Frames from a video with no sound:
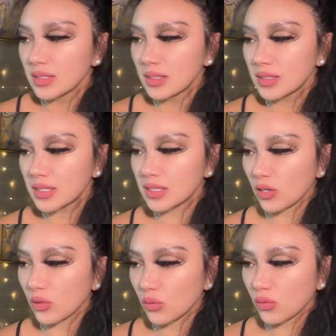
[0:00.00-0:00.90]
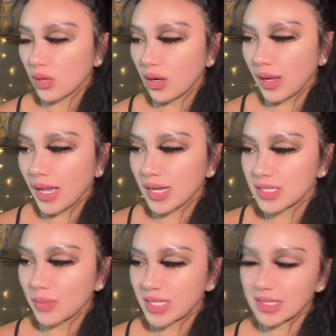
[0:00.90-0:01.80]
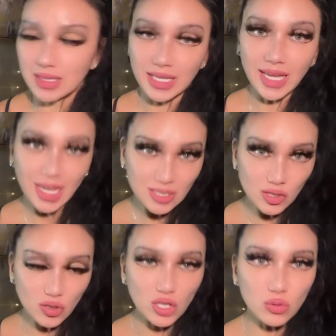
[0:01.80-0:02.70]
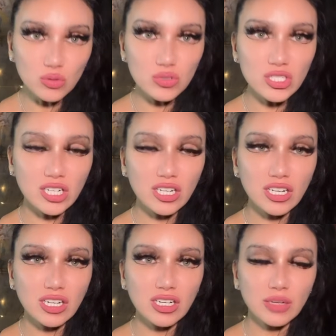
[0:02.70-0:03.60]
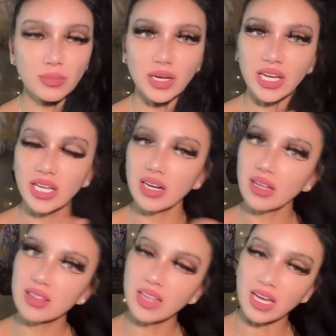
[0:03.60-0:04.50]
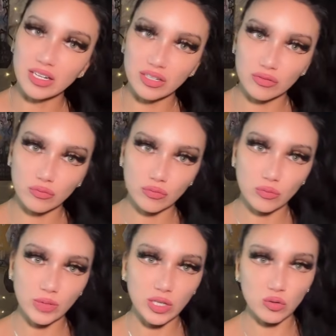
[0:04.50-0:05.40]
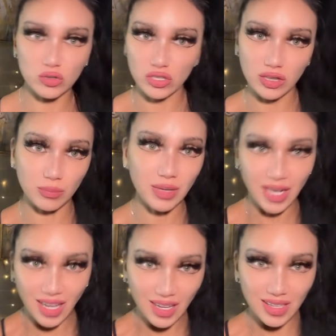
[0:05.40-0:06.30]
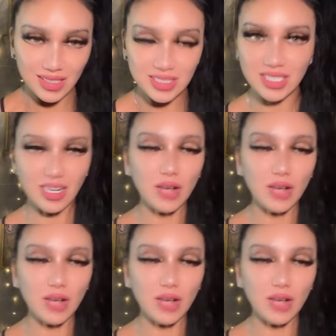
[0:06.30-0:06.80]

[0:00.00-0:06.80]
So I had to basically cancel the order, but then reorder the plan.